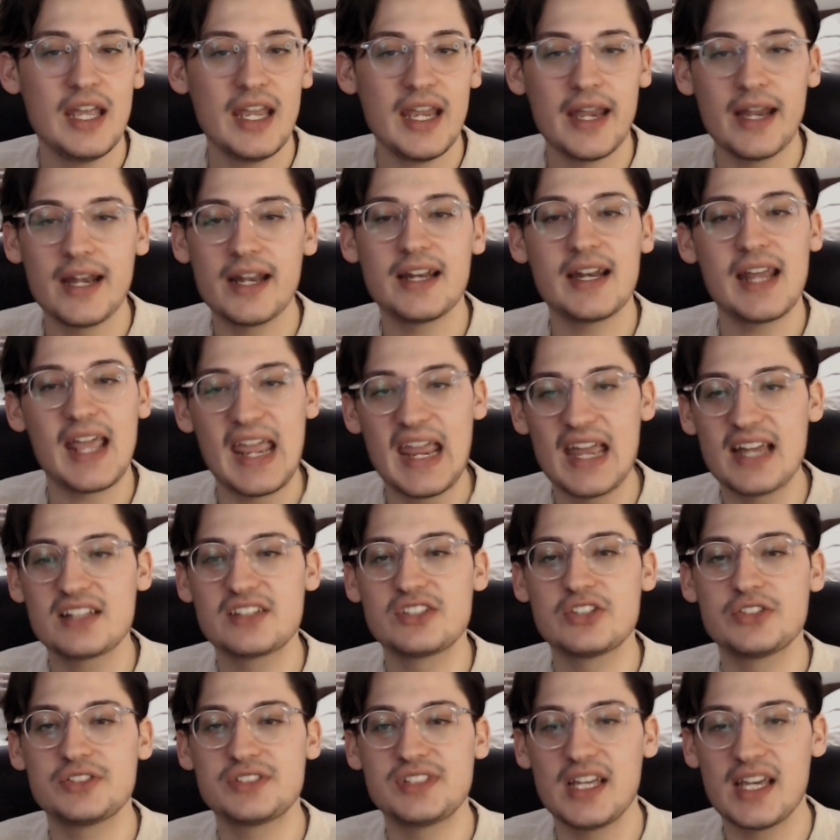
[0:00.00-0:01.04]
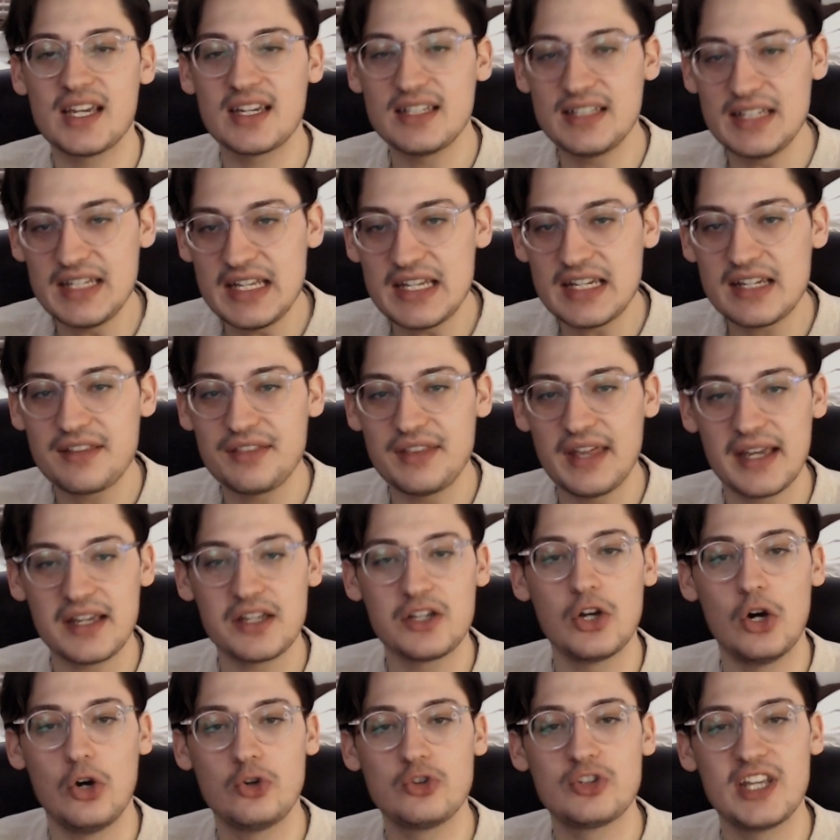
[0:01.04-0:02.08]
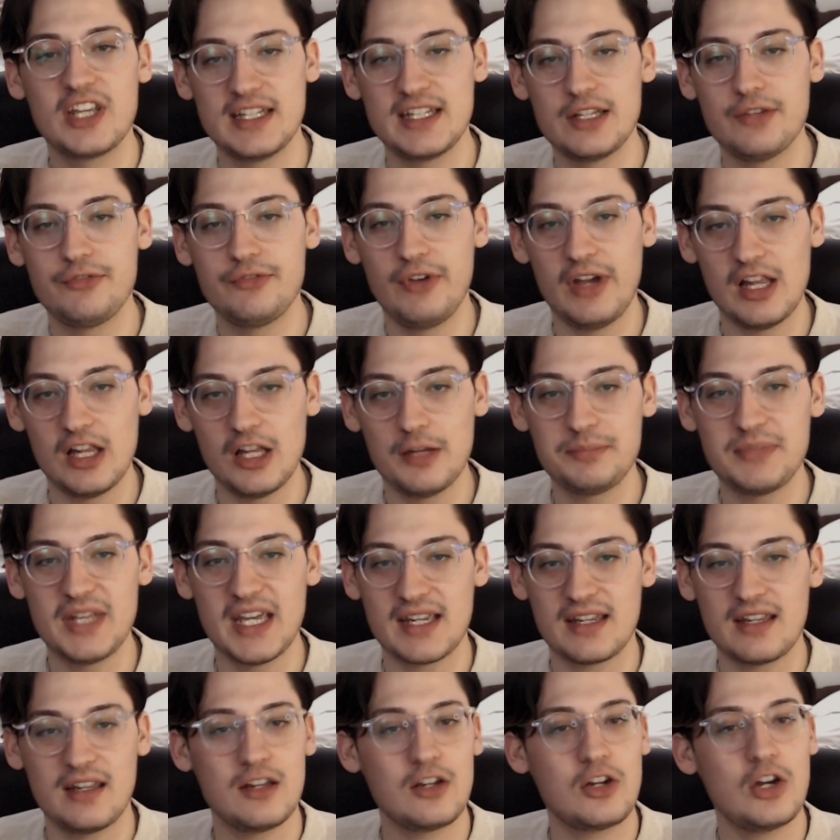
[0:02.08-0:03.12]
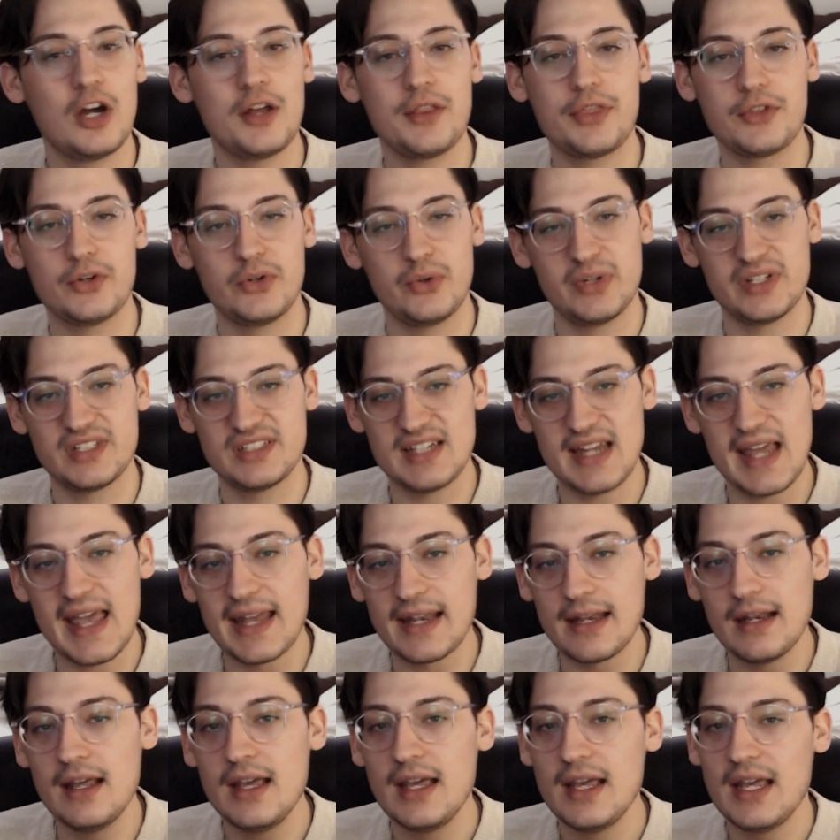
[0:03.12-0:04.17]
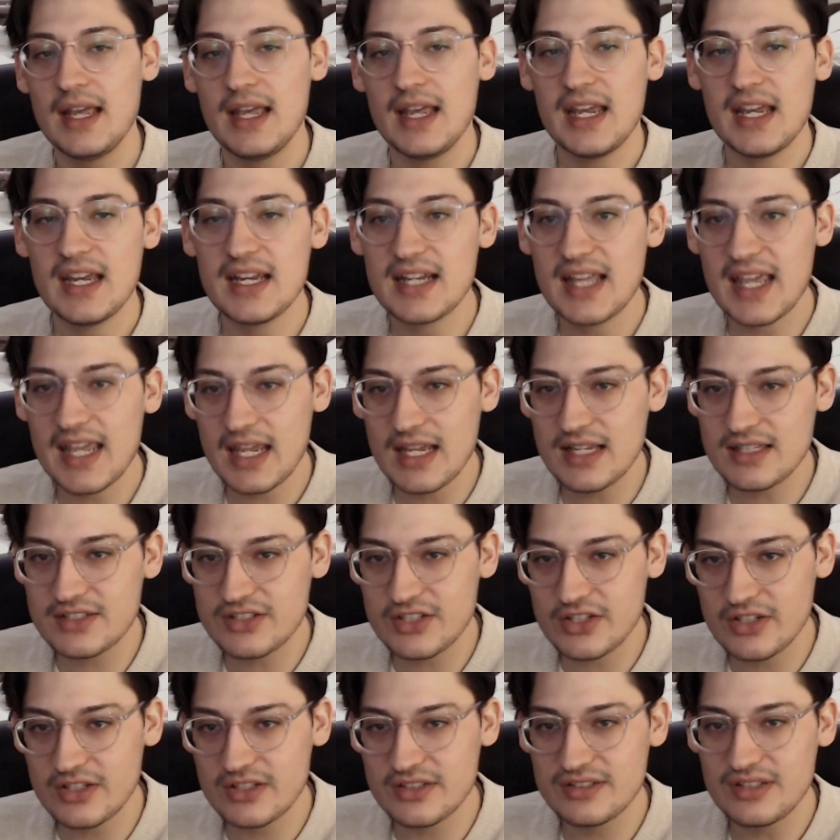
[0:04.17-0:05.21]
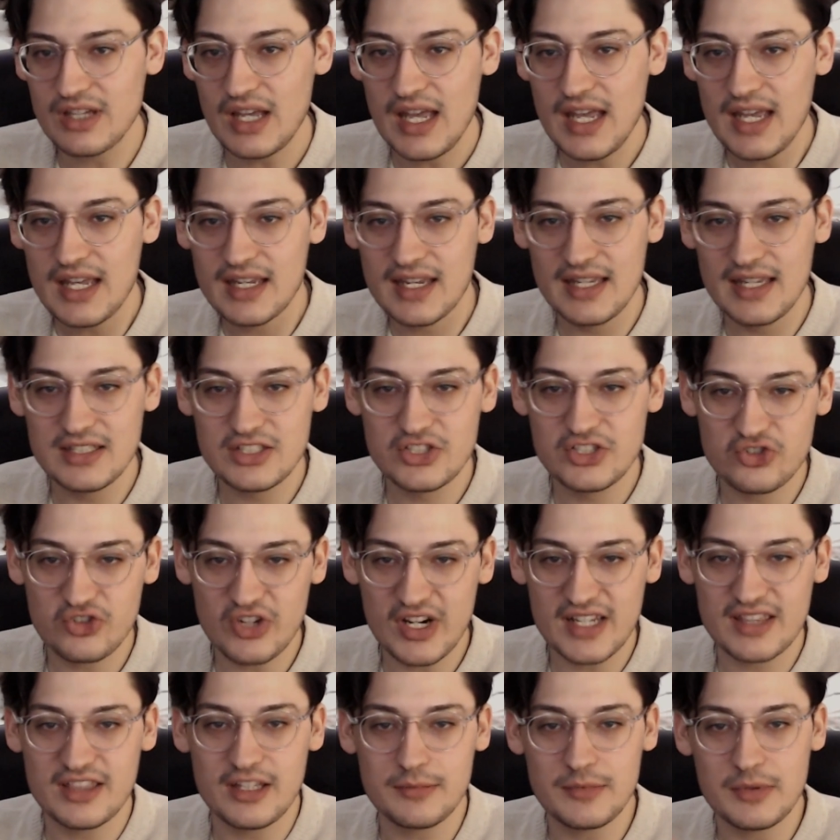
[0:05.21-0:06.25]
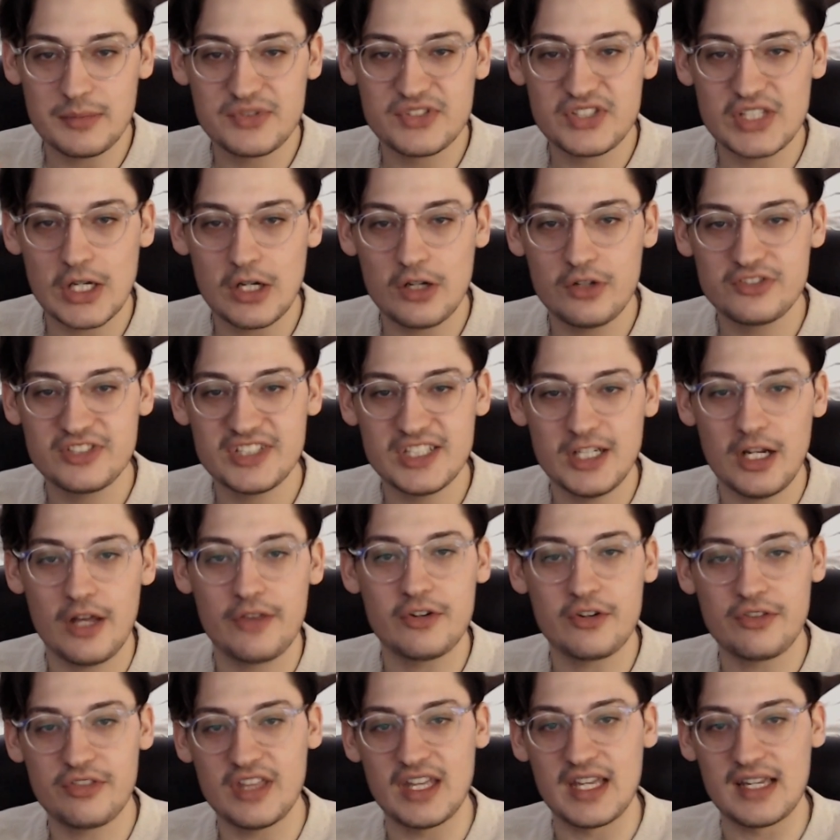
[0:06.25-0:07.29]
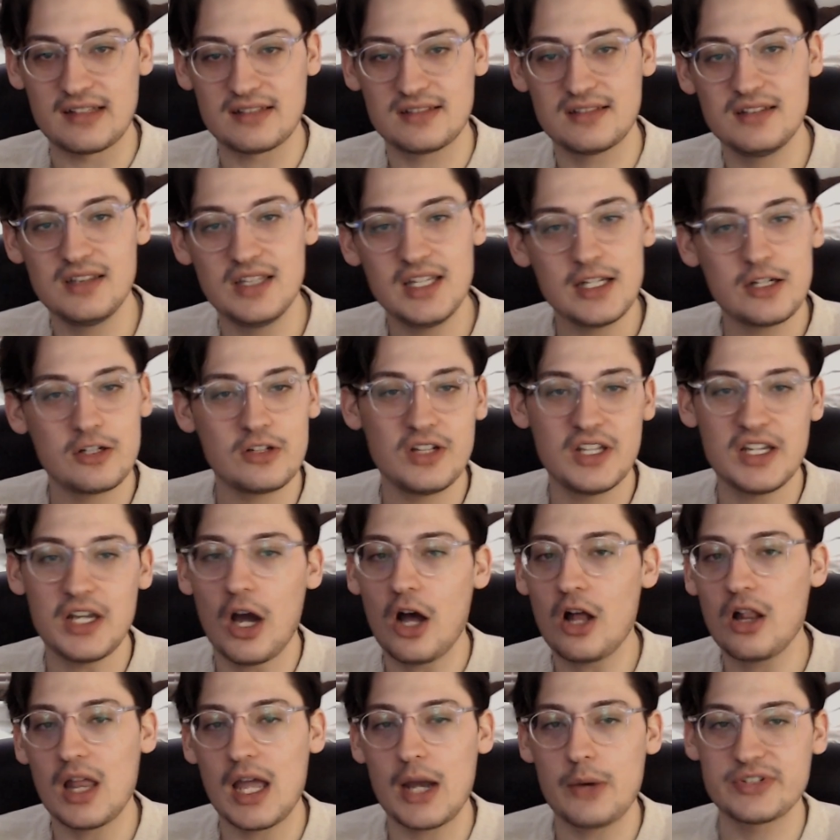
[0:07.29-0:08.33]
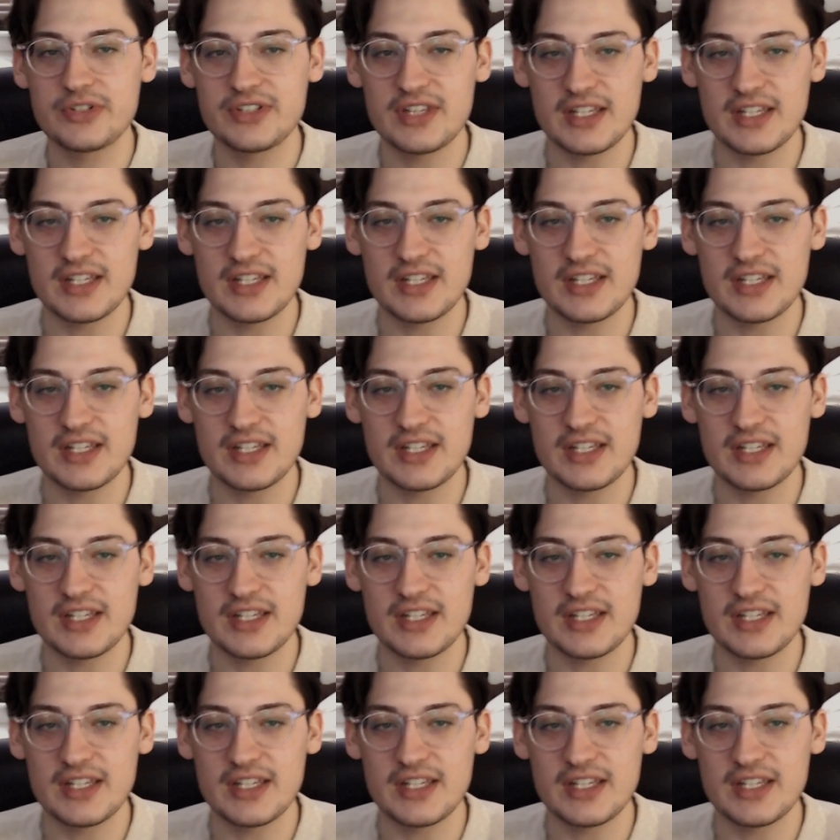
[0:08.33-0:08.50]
an enhancer technique that Gon can develop that can cut through his Nen. Enhancers can strengthen themselves in other things. Literally, all I was